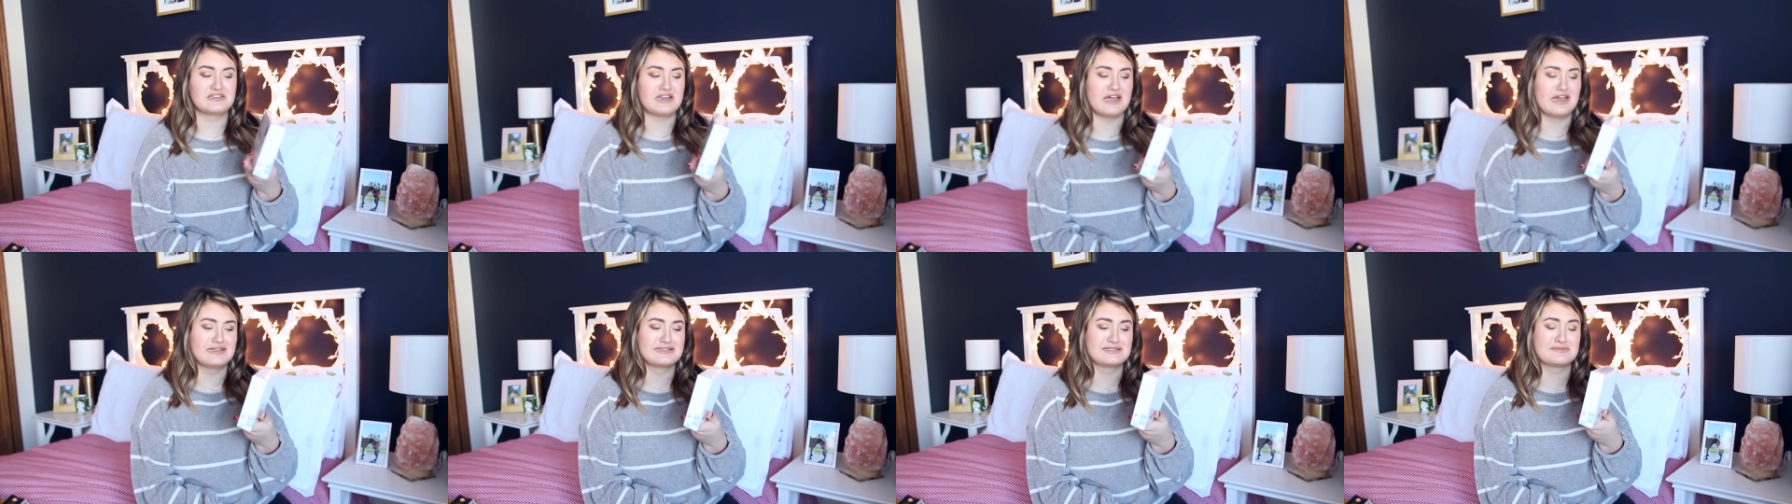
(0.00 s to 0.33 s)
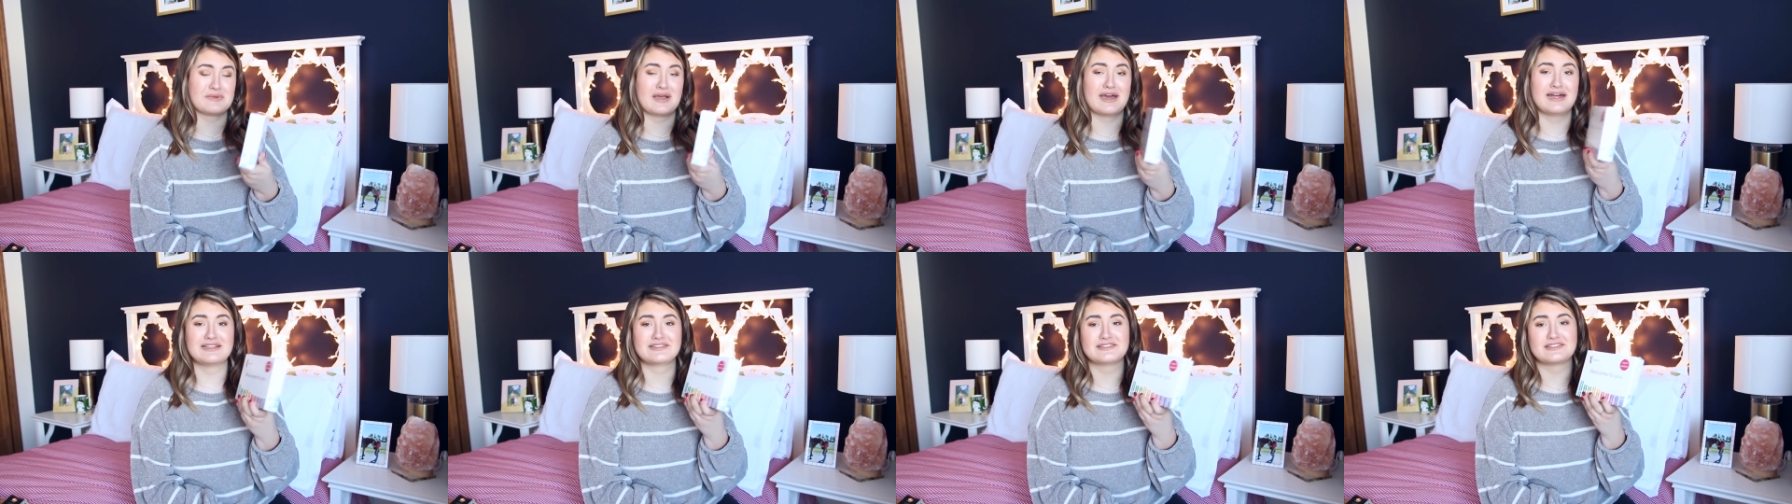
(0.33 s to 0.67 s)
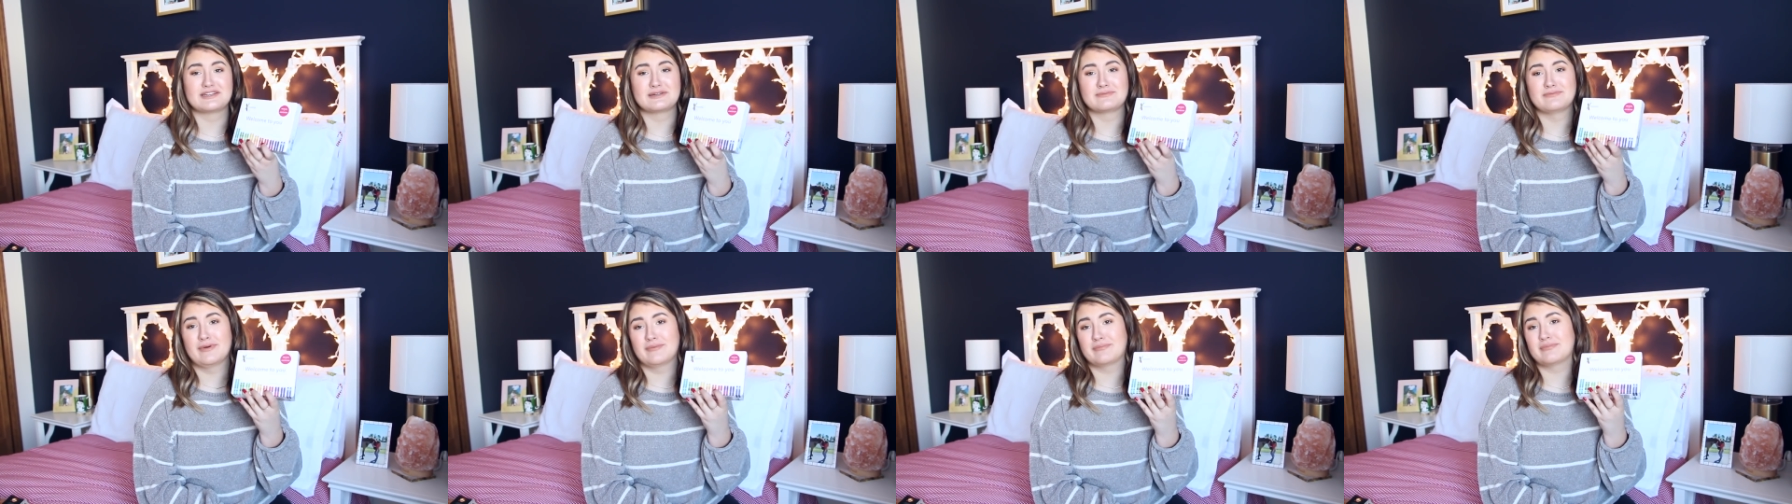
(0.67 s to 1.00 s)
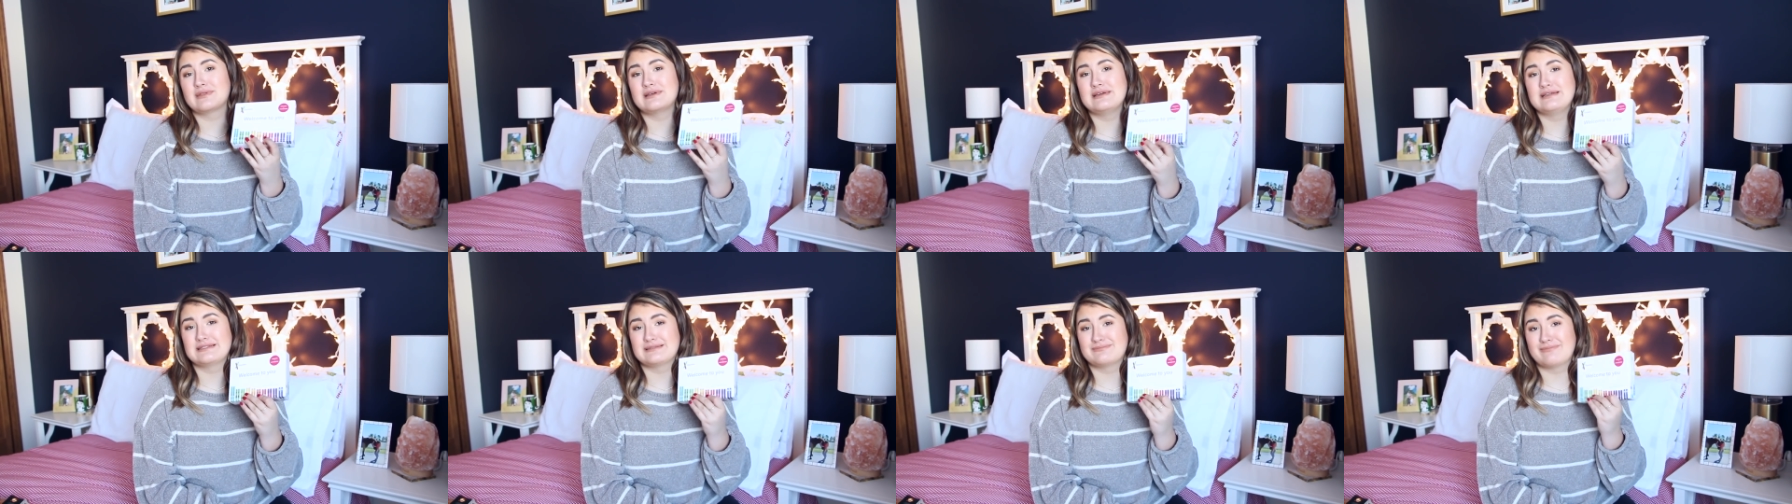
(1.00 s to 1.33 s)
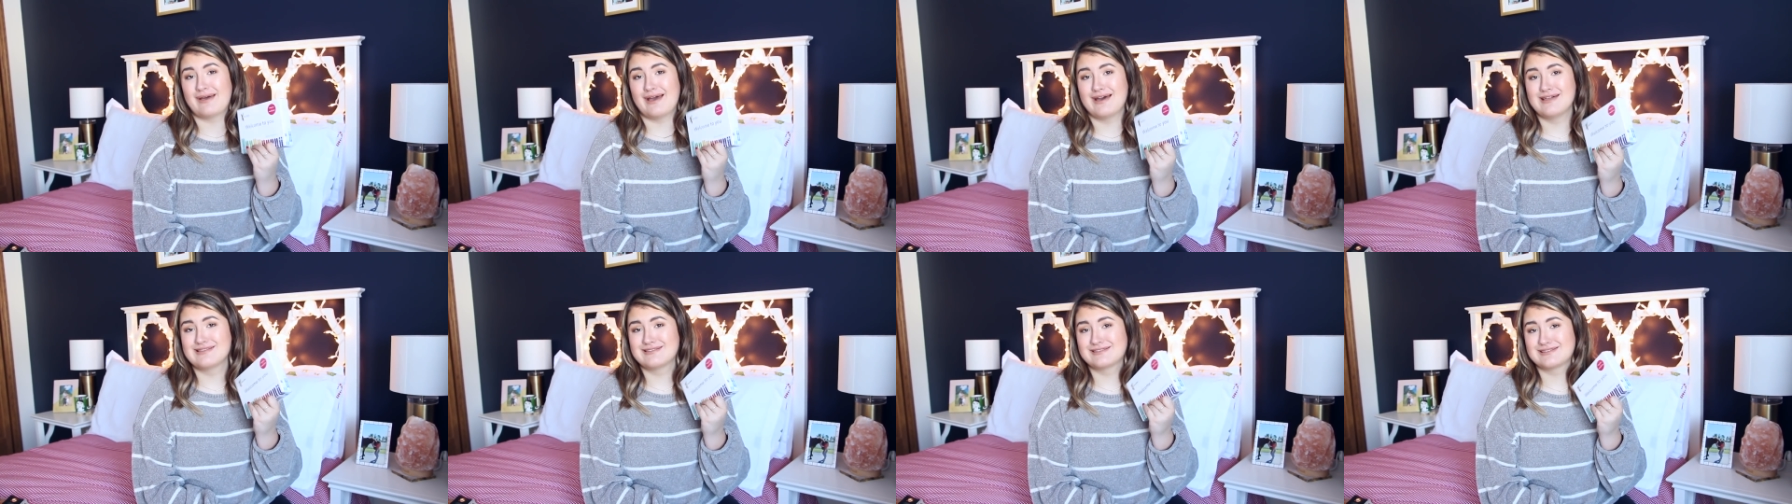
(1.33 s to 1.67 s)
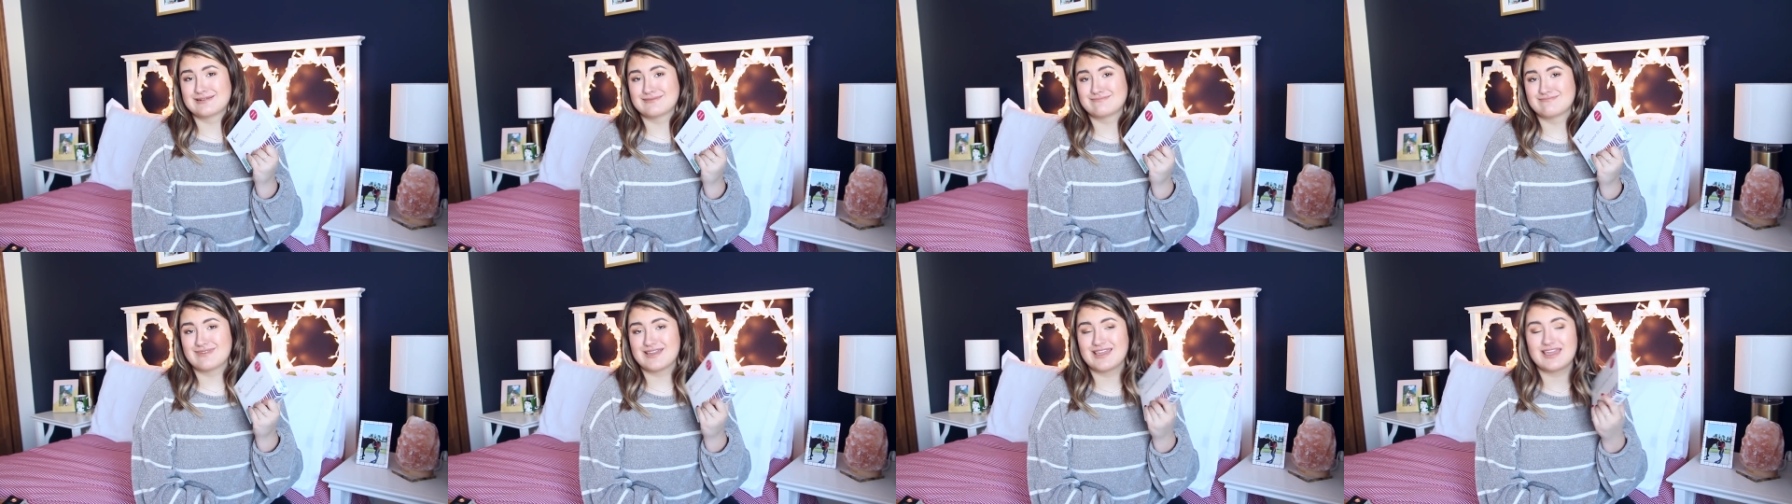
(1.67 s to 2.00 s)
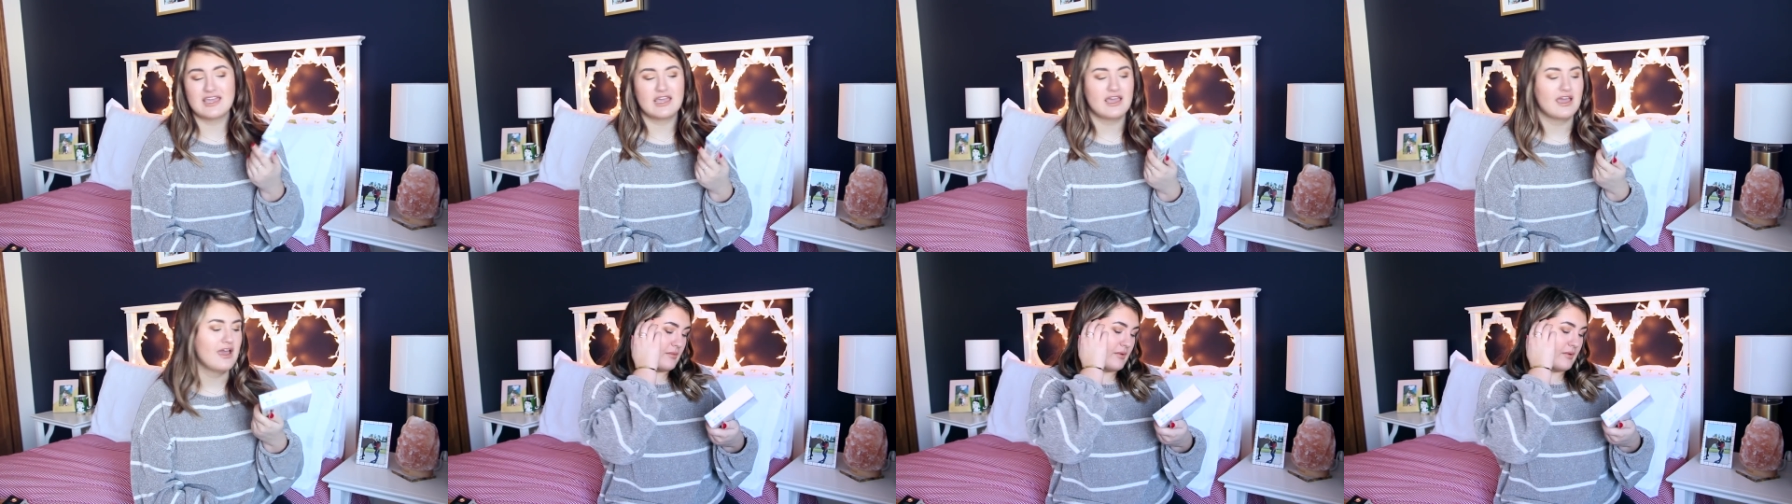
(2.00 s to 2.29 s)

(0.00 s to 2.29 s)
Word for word: not sponsored but please sponsor me.